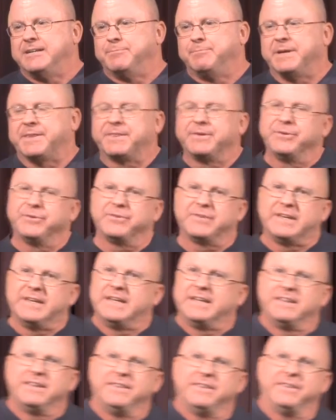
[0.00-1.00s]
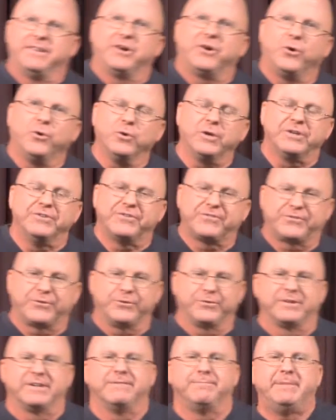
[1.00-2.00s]
but there's the whole
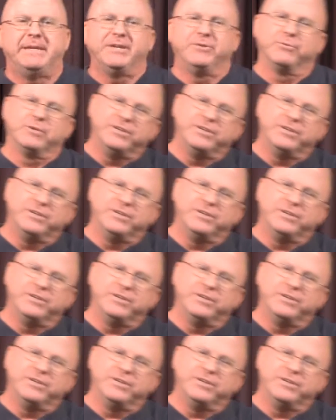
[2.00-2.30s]
concern of being